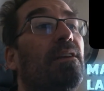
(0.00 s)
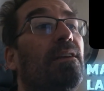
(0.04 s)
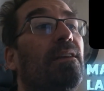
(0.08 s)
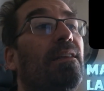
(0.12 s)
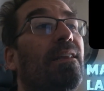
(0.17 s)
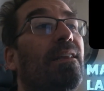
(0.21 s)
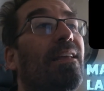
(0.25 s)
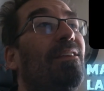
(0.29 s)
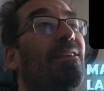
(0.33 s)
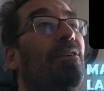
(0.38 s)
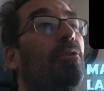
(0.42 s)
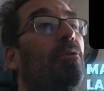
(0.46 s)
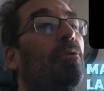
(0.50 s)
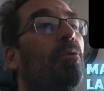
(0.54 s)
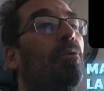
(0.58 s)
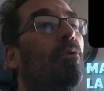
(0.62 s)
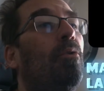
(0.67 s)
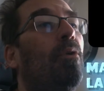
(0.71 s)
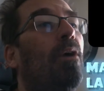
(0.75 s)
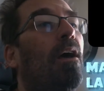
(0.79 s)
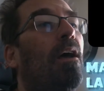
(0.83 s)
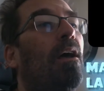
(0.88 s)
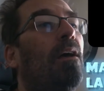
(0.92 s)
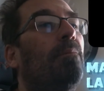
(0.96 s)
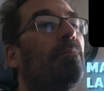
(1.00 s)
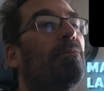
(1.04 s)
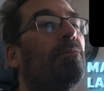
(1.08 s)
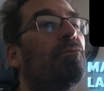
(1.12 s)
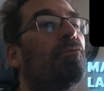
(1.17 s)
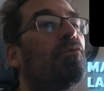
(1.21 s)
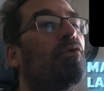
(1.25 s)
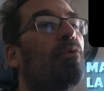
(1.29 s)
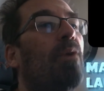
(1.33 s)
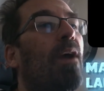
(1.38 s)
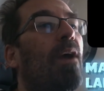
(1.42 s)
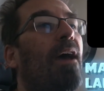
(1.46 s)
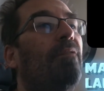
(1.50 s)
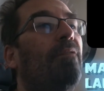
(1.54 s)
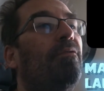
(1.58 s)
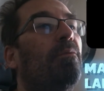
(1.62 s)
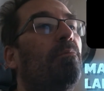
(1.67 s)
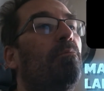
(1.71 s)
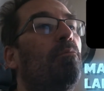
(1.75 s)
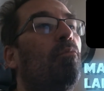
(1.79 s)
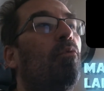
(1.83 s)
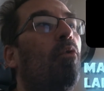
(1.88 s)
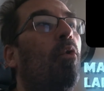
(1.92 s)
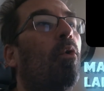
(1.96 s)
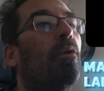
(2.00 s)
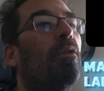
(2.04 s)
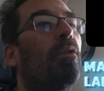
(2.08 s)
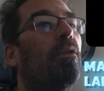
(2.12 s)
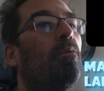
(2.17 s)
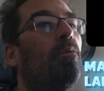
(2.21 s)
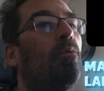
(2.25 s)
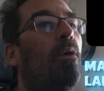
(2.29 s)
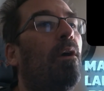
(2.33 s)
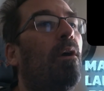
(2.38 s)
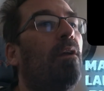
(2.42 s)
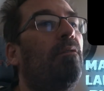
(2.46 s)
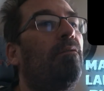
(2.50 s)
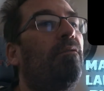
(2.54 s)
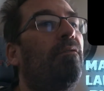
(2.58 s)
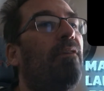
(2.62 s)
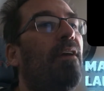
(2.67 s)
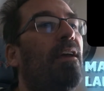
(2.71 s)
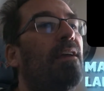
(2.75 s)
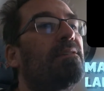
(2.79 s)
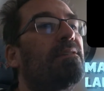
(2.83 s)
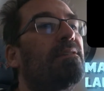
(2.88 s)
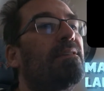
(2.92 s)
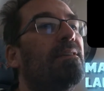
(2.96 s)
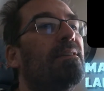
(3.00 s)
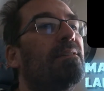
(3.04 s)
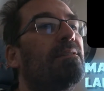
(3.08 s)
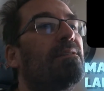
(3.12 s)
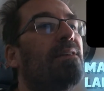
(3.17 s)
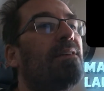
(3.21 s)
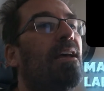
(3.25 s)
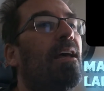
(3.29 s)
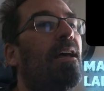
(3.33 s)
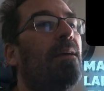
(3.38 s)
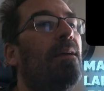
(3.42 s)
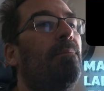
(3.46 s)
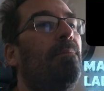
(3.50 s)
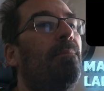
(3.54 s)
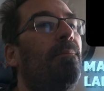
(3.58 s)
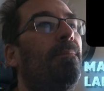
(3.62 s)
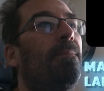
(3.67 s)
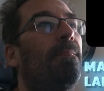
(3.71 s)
to let you draft more than one face at a time.